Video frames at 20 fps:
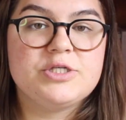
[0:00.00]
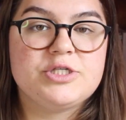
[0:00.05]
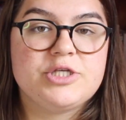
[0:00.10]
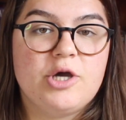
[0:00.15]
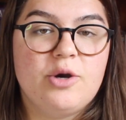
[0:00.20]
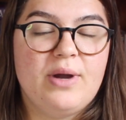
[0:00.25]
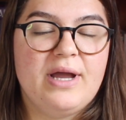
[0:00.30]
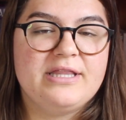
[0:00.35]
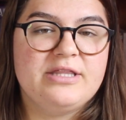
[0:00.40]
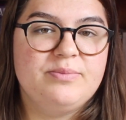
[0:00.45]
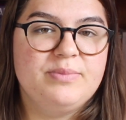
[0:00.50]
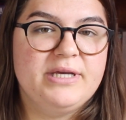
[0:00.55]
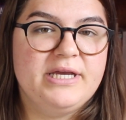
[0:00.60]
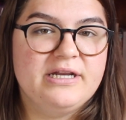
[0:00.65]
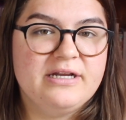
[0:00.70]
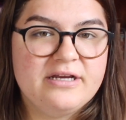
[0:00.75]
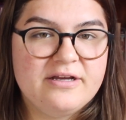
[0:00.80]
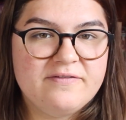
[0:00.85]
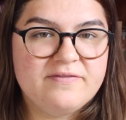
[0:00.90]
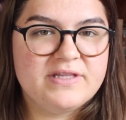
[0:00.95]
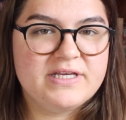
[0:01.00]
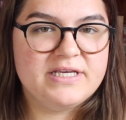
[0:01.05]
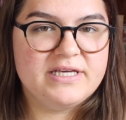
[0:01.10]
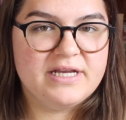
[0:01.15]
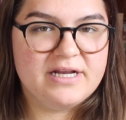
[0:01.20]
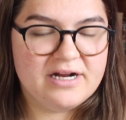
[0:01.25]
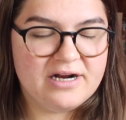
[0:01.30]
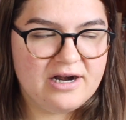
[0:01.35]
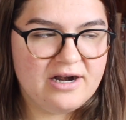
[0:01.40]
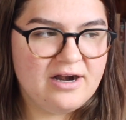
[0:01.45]
So at the beginning of the
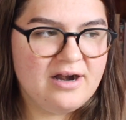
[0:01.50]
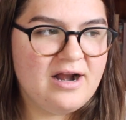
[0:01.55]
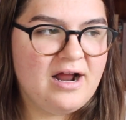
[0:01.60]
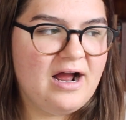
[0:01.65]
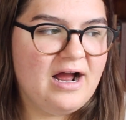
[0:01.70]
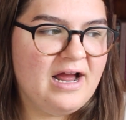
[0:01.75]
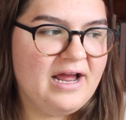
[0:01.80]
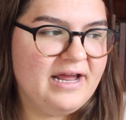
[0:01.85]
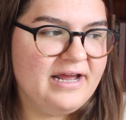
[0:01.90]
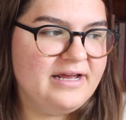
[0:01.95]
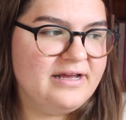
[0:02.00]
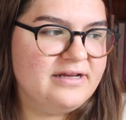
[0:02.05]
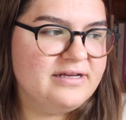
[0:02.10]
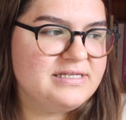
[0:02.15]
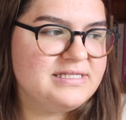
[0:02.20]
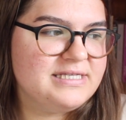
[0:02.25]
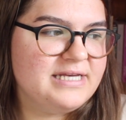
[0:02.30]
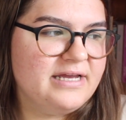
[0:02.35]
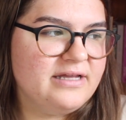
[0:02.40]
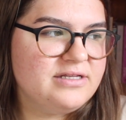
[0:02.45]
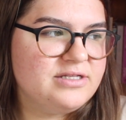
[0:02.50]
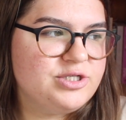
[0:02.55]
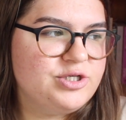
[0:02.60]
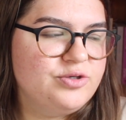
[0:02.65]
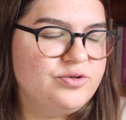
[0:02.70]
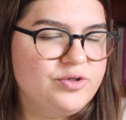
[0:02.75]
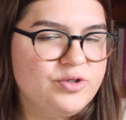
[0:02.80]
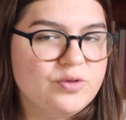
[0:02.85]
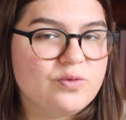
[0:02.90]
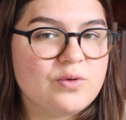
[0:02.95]
year, I set
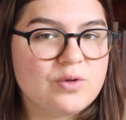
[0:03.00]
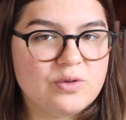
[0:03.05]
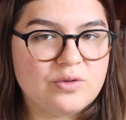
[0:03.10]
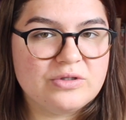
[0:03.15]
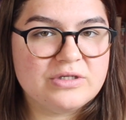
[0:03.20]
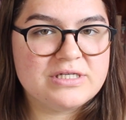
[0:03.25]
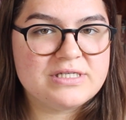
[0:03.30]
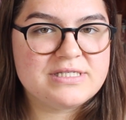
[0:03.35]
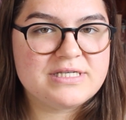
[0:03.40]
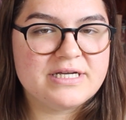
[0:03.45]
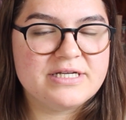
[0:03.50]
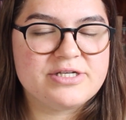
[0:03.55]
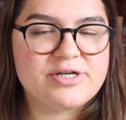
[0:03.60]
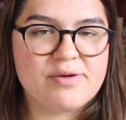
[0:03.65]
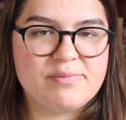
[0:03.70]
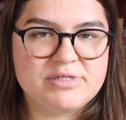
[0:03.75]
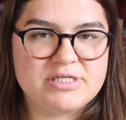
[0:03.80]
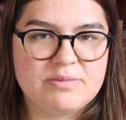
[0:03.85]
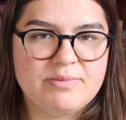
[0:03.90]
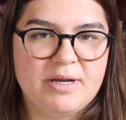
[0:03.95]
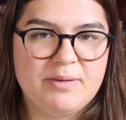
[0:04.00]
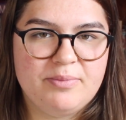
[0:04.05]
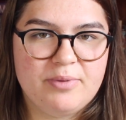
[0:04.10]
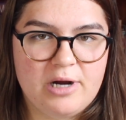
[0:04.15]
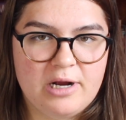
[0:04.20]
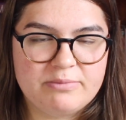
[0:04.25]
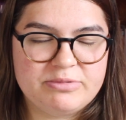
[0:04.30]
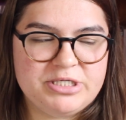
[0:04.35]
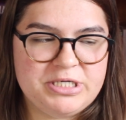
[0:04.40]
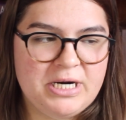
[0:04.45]
two new rules in terms of my
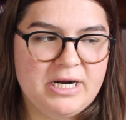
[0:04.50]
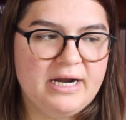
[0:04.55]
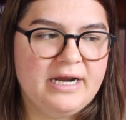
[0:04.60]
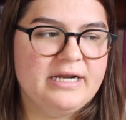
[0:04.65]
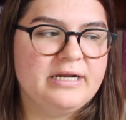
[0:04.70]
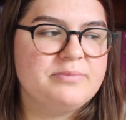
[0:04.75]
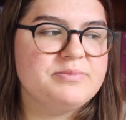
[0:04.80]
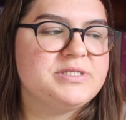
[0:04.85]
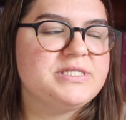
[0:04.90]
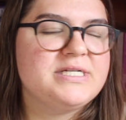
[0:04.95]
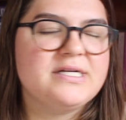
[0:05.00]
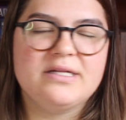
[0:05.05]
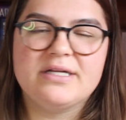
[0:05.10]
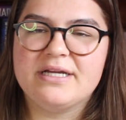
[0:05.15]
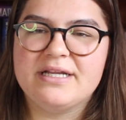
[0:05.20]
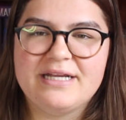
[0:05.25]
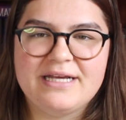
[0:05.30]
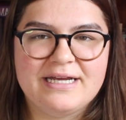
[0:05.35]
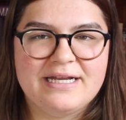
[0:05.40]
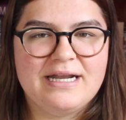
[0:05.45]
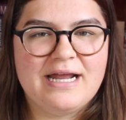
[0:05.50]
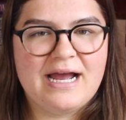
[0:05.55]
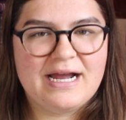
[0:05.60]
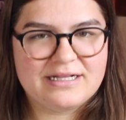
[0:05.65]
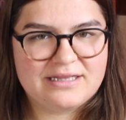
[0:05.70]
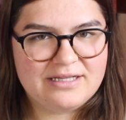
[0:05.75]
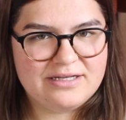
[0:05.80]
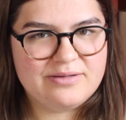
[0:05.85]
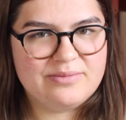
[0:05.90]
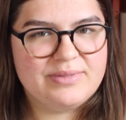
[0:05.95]
prompt jar, and I'm still gonna
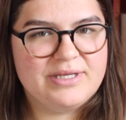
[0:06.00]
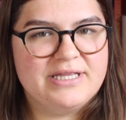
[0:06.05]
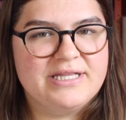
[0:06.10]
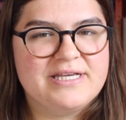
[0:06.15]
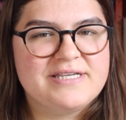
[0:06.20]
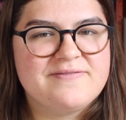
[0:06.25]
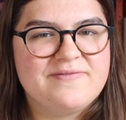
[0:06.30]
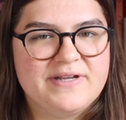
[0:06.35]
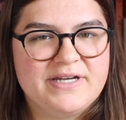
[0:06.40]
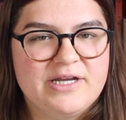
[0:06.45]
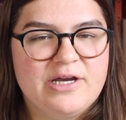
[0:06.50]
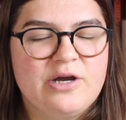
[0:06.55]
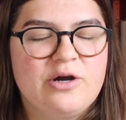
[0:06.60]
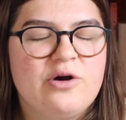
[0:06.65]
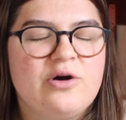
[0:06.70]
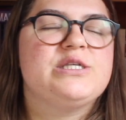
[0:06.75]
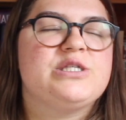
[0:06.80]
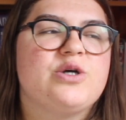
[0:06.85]
enact them in this video.